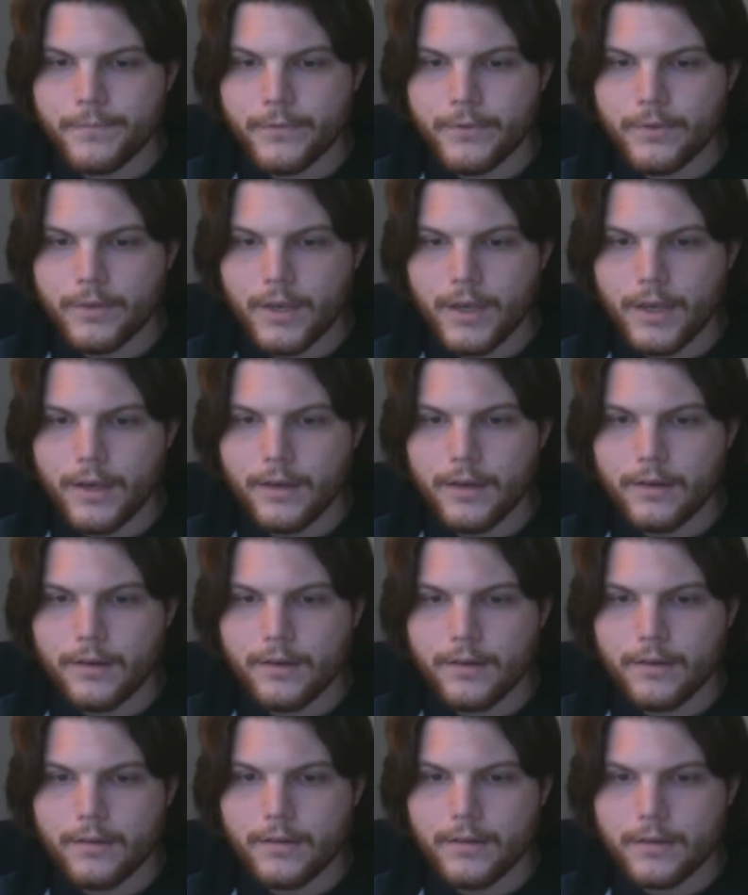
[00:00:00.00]

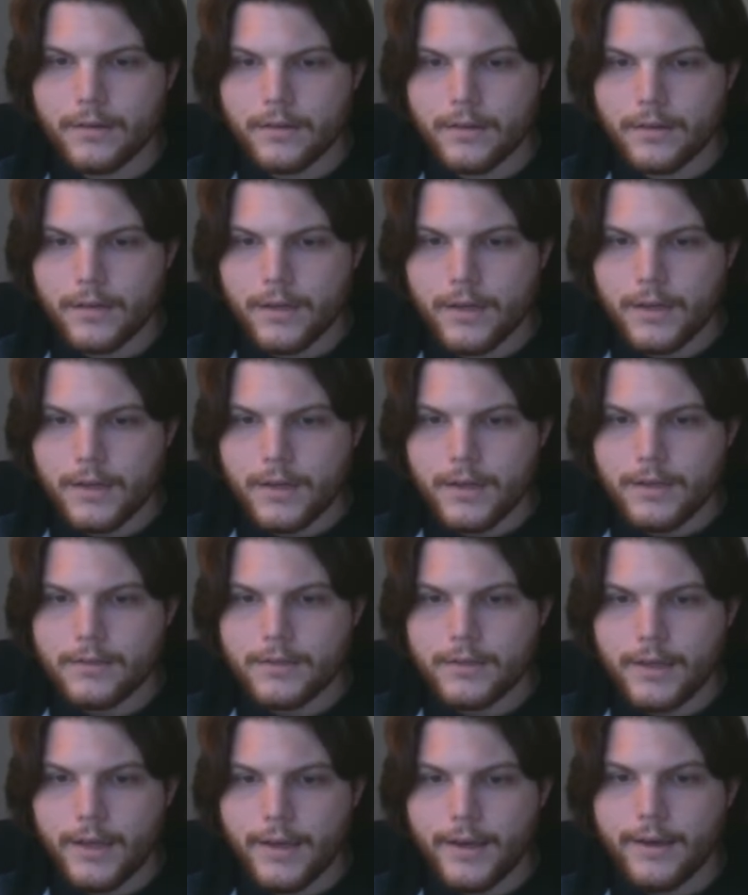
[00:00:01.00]
Cl,
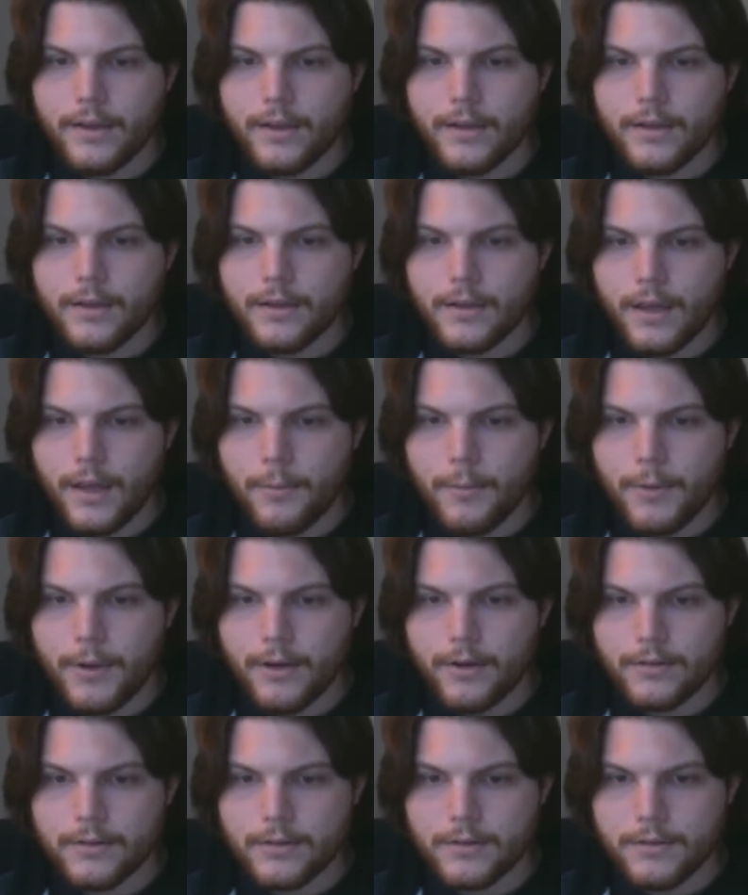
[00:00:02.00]
Cl, and we
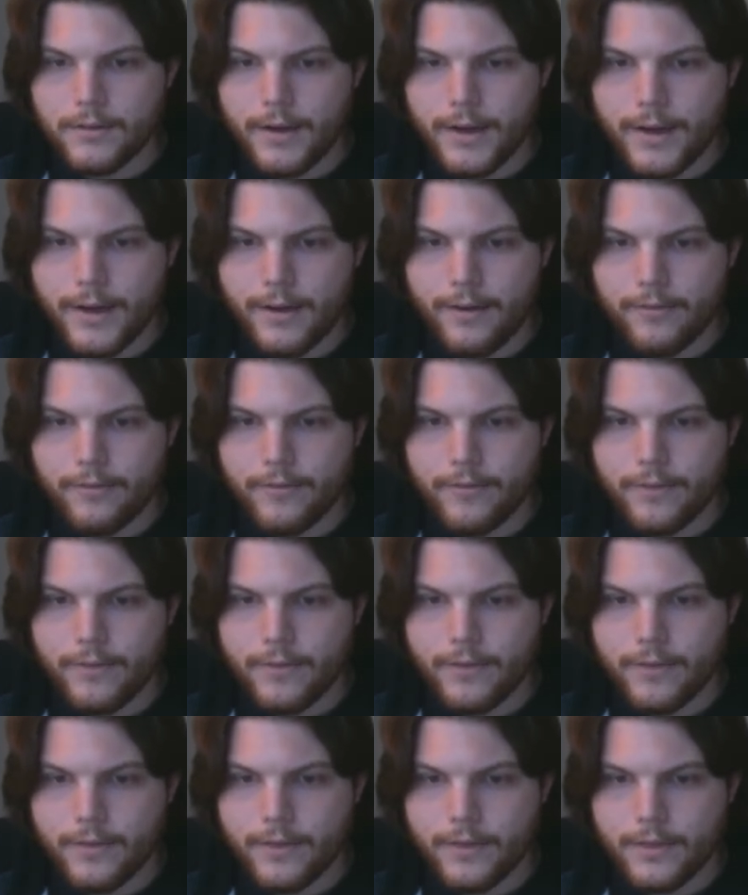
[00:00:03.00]
also have
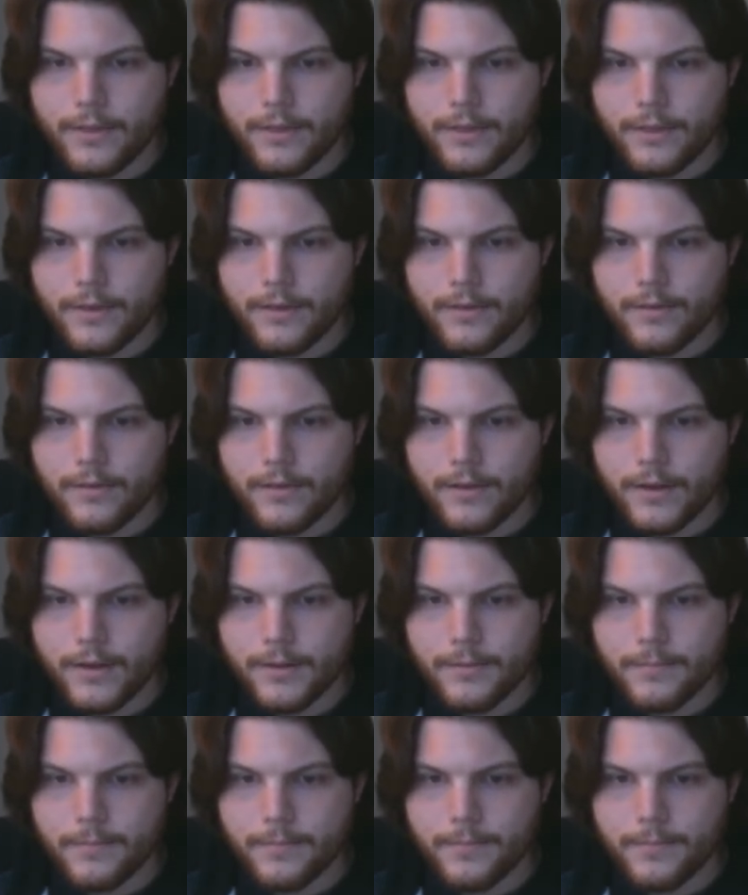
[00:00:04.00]
this setup.